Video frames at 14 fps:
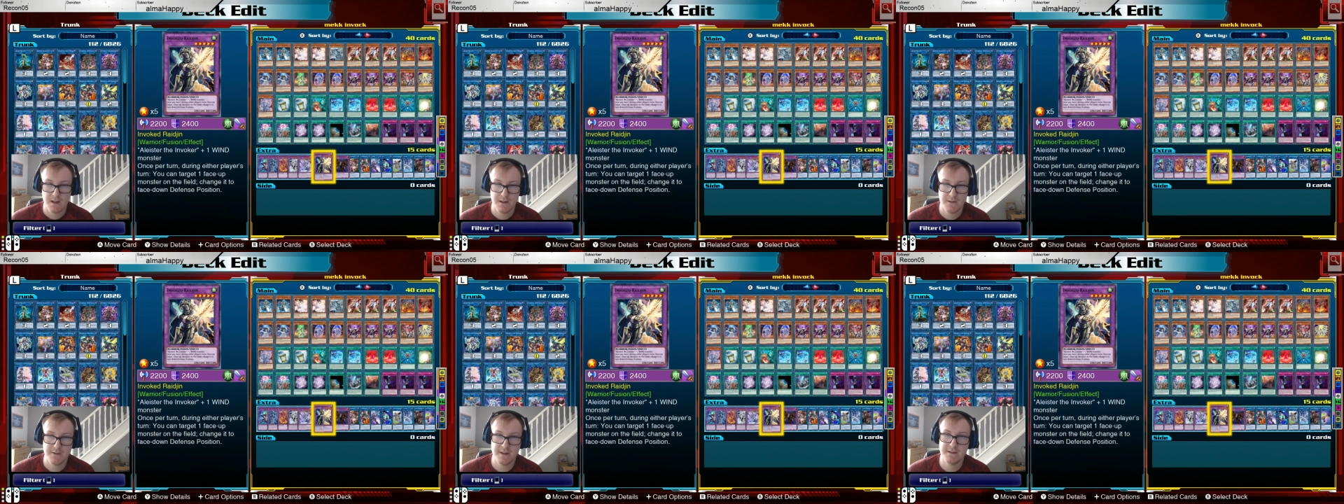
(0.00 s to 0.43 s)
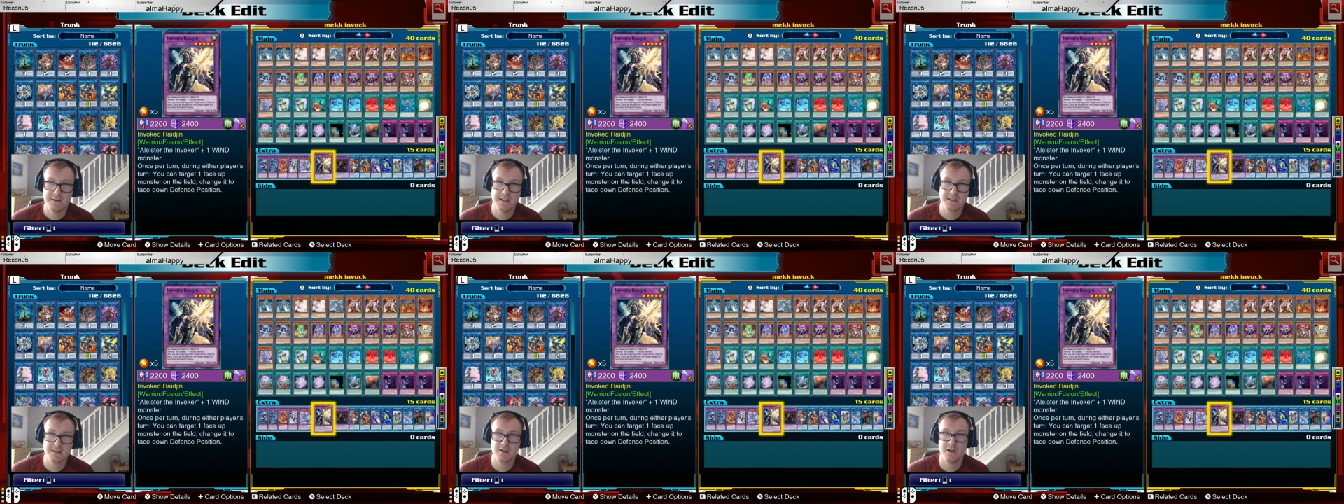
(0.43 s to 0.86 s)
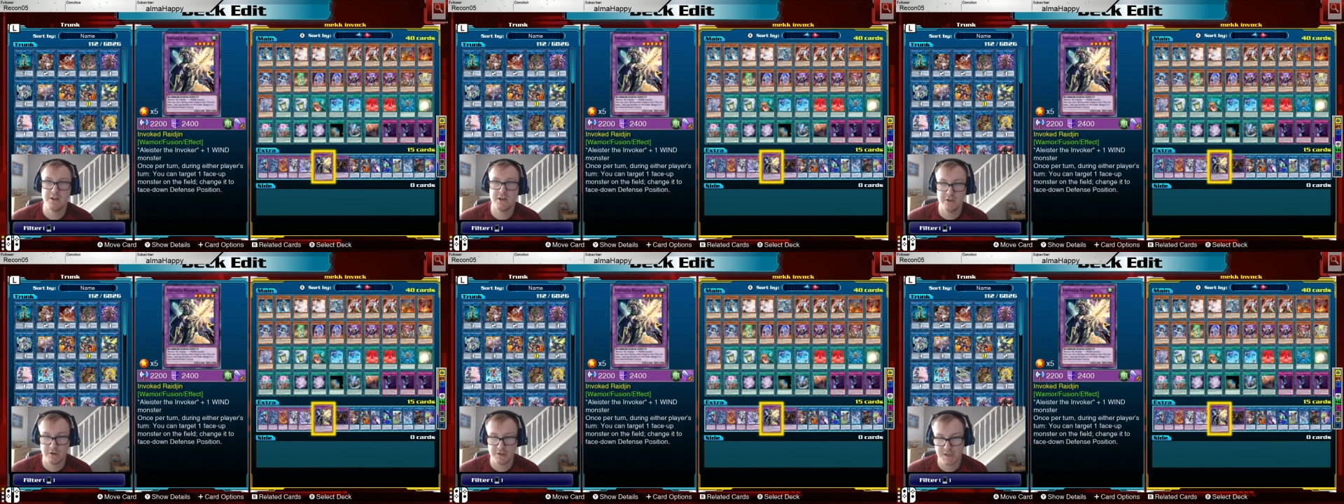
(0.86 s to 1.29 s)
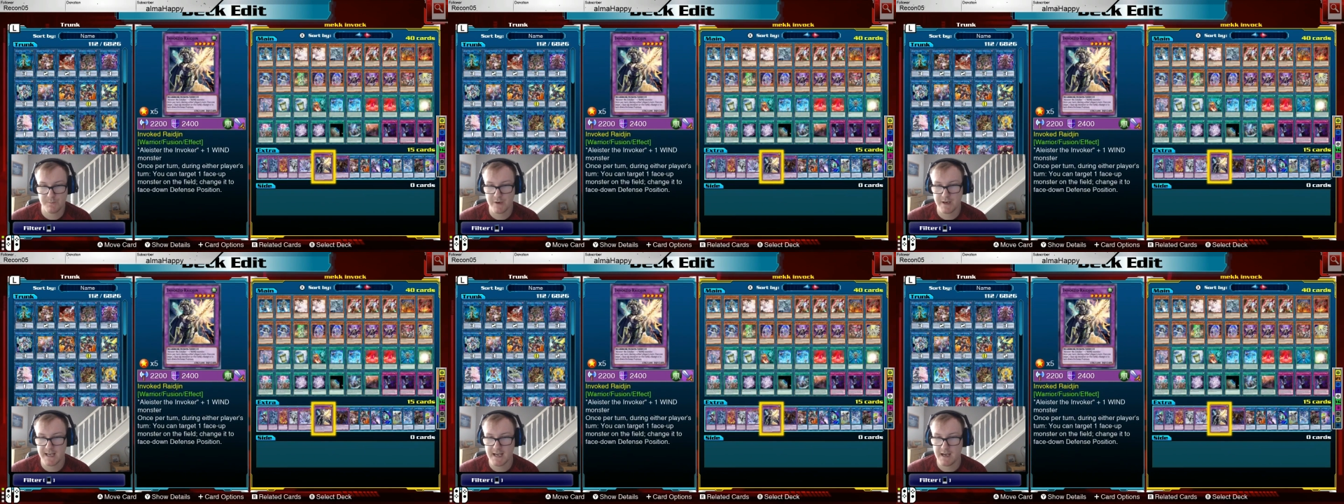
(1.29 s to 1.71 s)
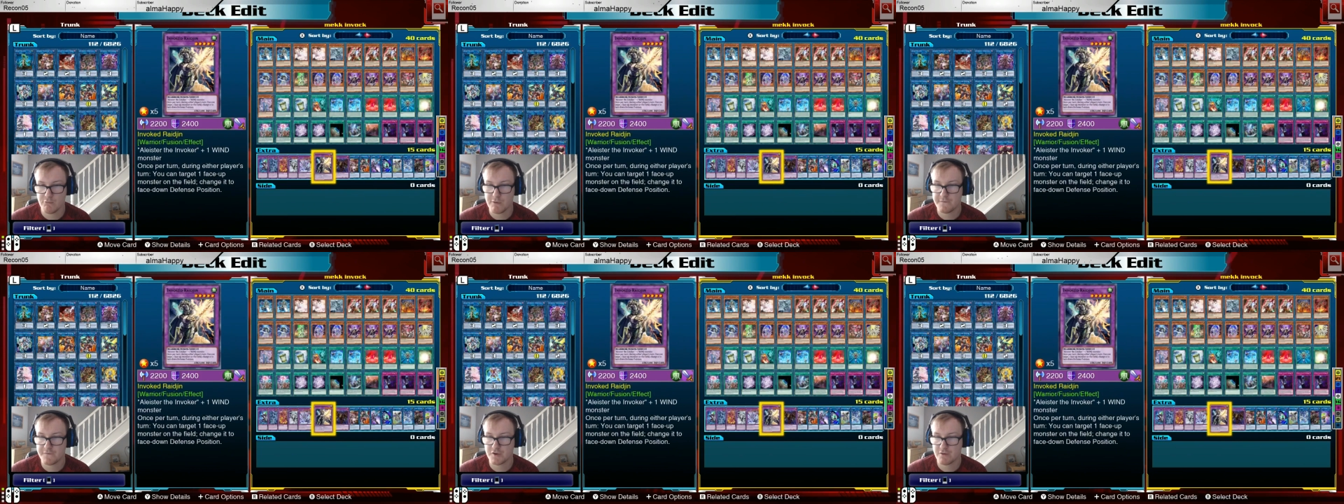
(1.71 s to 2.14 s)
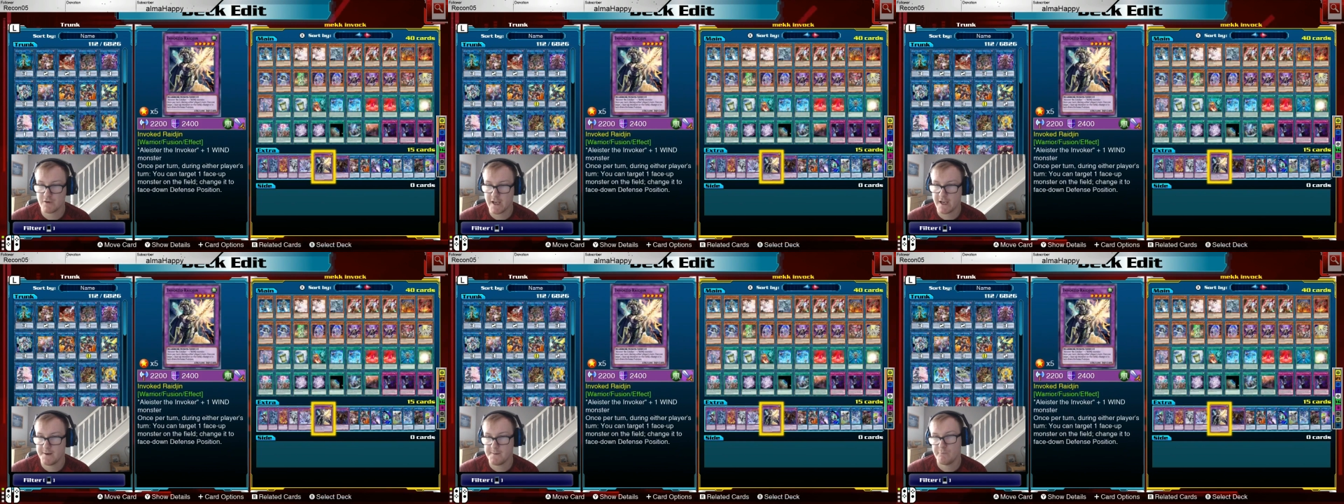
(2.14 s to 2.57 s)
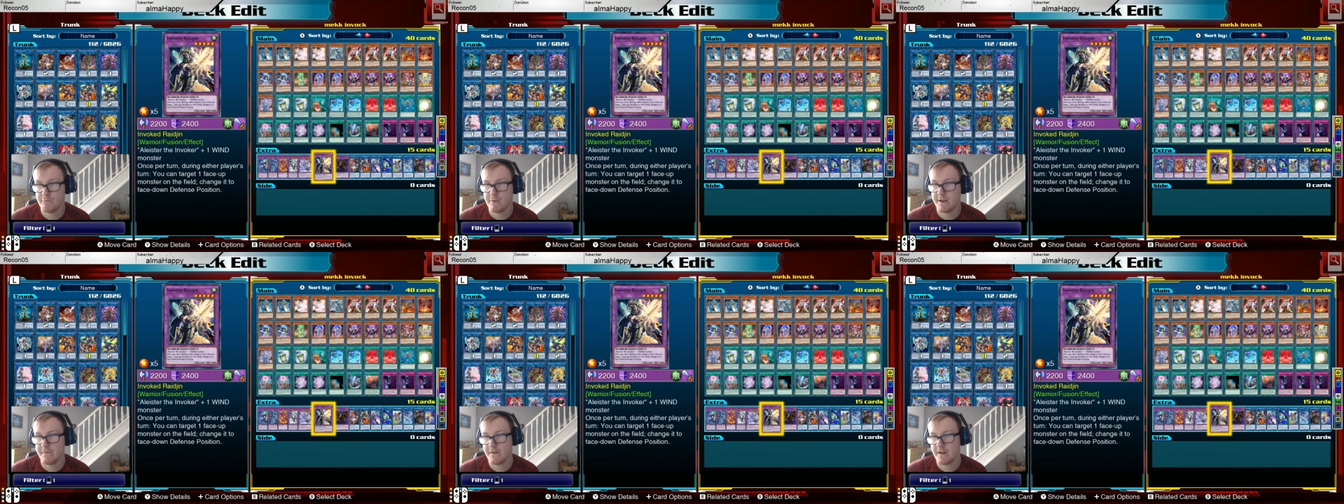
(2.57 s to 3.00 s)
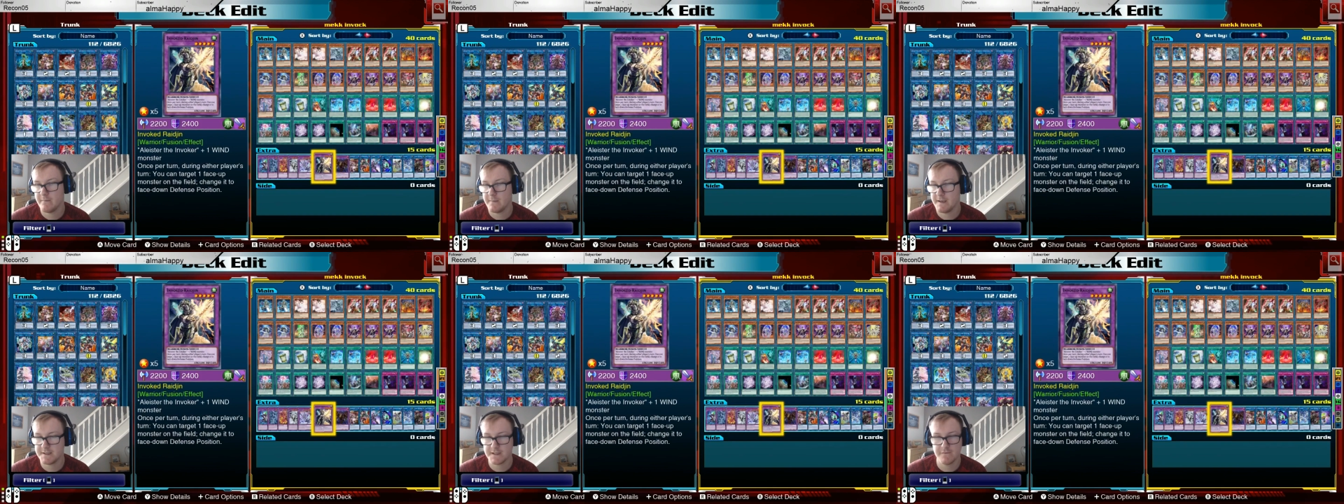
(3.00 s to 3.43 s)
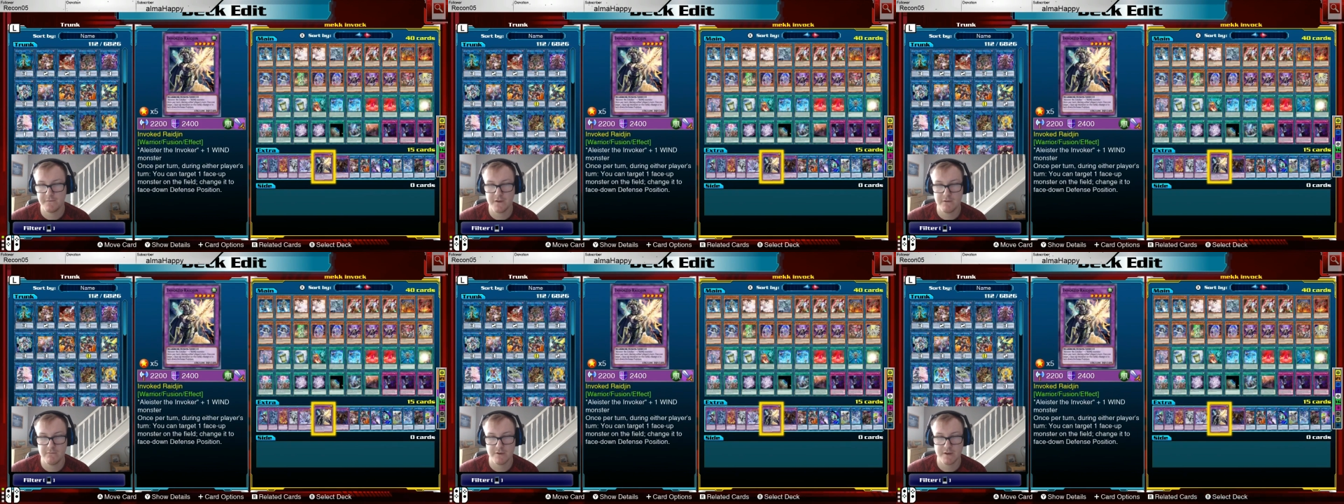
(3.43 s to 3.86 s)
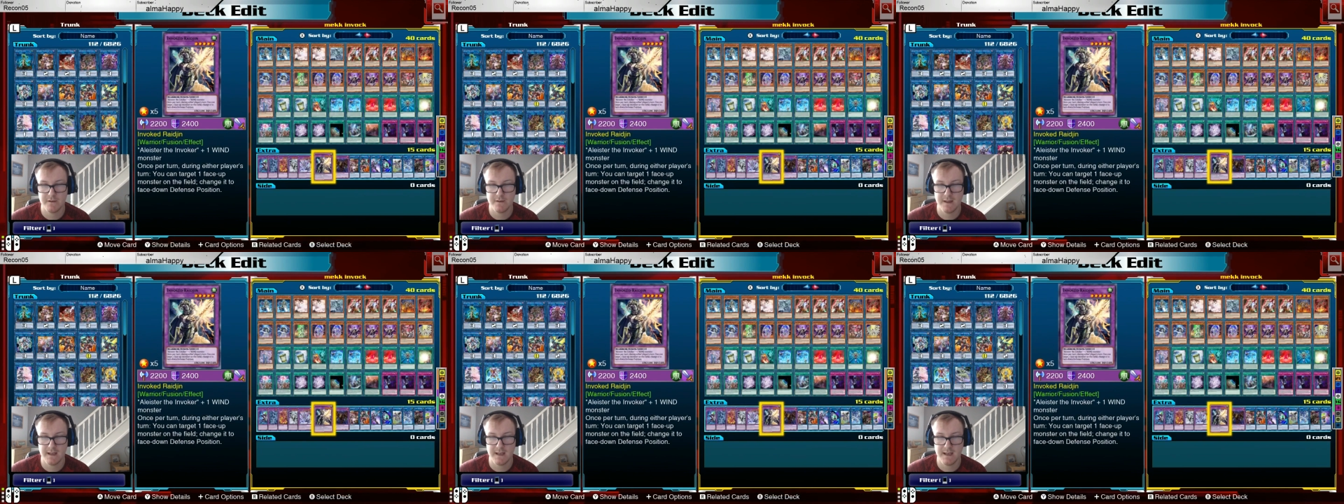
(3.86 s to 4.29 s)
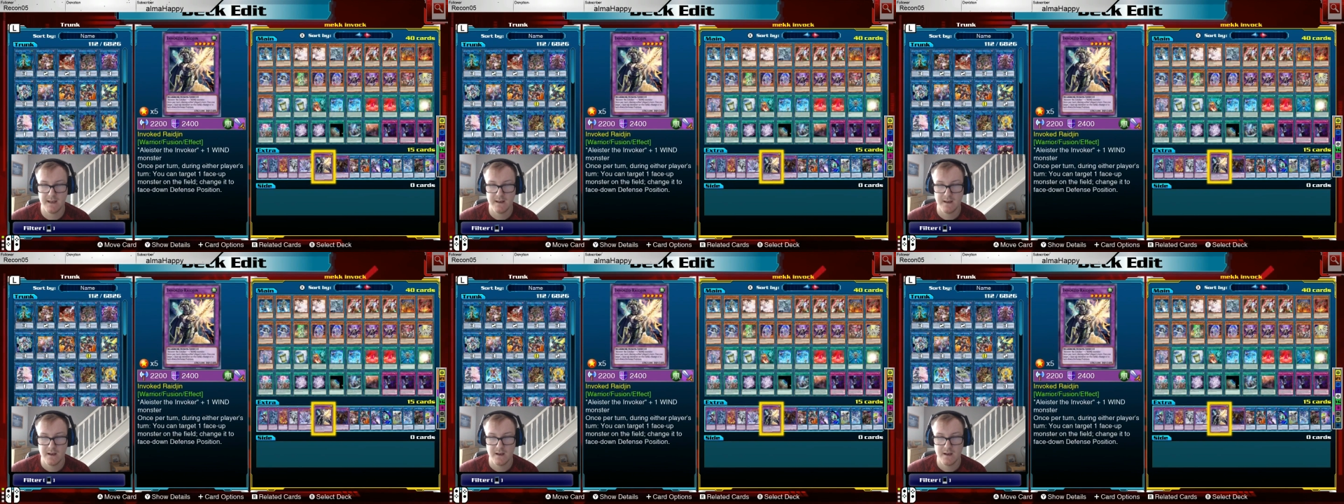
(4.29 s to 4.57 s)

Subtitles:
This card you can also bring out with Instant Fusion, the